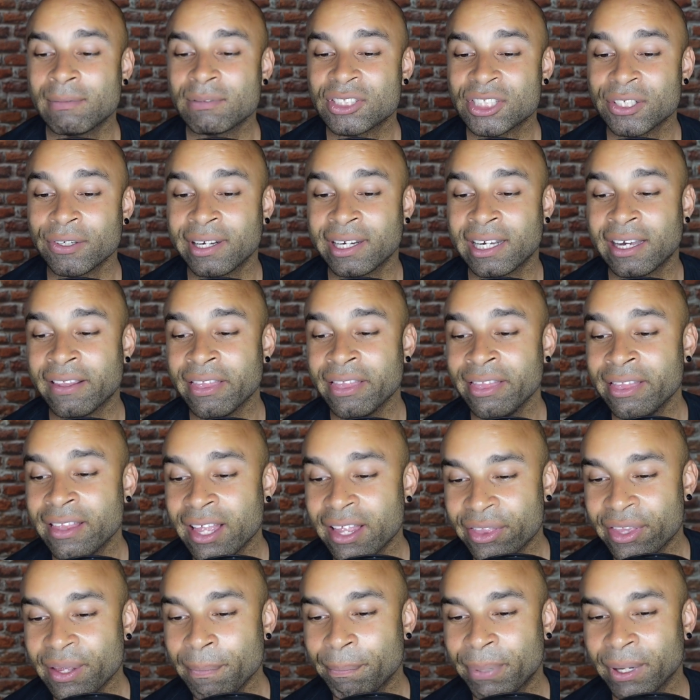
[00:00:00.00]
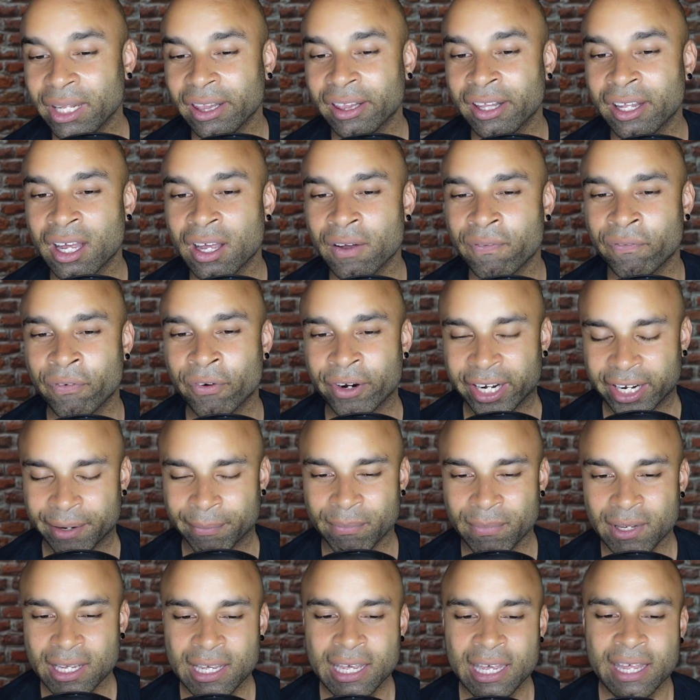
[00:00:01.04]
So I got nothing but love for
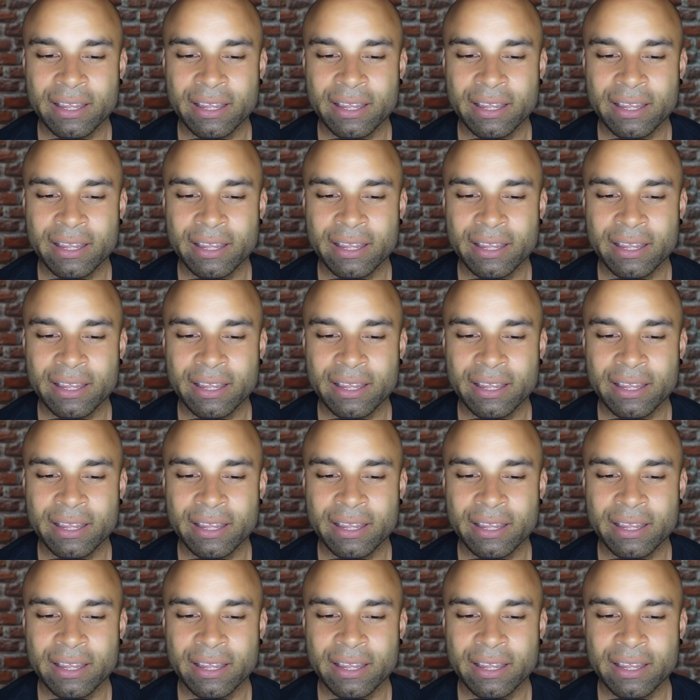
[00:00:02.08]
him.